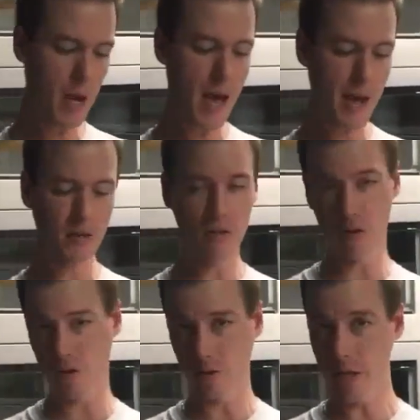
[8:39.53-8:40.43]
bags.
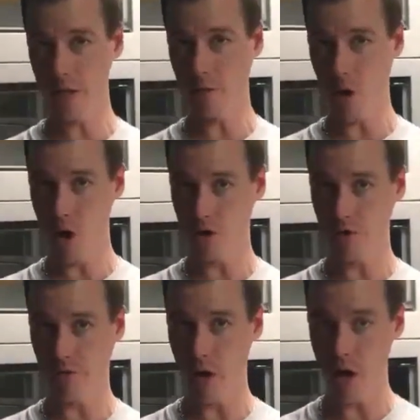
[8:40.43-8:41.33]
There's least margin
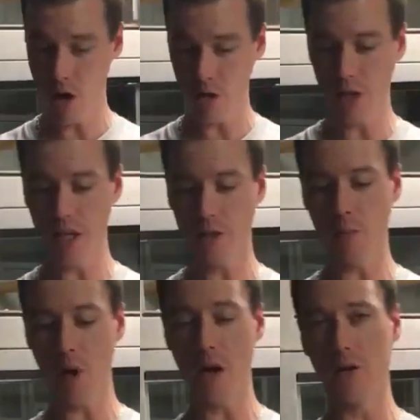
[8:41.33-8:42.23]
for error to get the
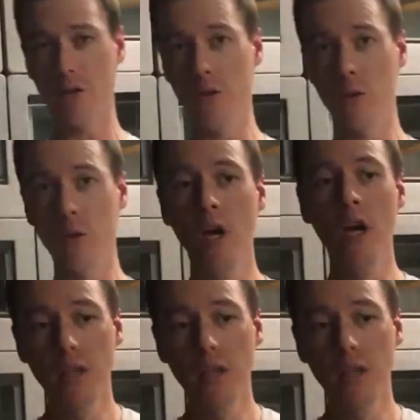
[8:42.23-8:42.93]
product to you